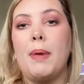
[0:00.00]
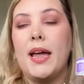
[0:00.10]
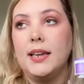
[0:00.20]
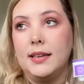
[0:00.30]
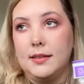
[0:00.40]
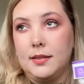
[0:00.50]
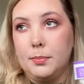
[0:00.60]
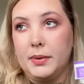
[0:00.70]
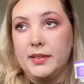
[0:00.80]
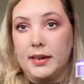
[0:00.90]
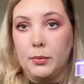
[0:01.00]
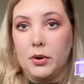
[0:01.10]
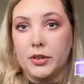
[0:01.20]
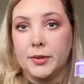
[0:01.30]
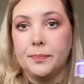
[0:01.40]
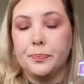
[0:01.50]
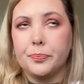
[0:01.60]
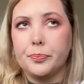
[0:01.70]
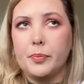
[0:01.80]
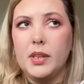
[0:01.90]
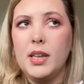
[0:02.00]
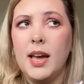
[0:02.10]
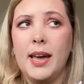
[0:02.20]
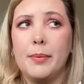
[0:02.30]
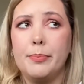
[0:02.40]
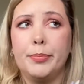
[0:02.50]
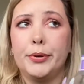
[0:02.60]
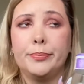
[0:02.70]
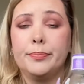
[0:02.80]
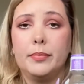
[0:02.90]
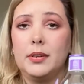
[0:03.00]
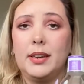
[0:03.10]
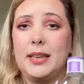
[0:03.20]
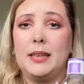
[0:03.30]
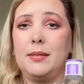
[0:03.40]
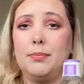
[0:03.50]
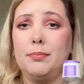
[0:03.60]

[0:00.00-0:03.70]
Pennies micellar water, but like